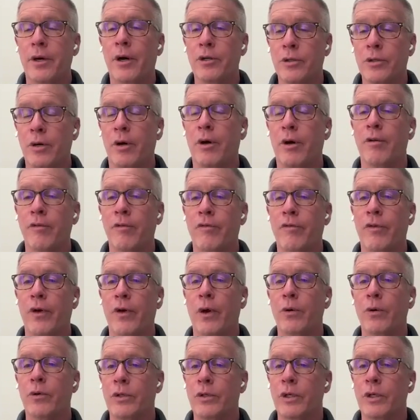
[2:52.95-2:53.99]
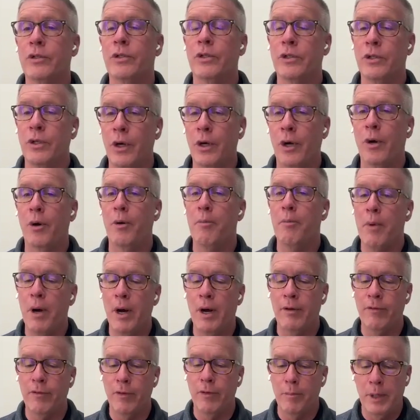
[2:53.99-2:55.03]
that there are certain folks that just
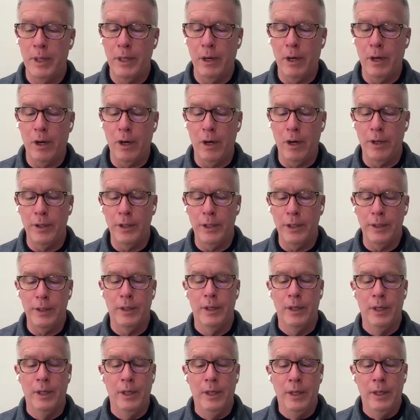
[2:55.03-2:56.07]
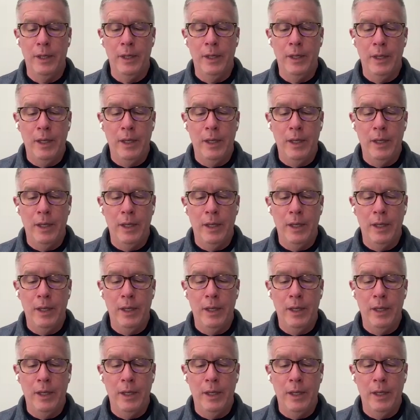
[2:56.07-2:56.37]
go above and beyond,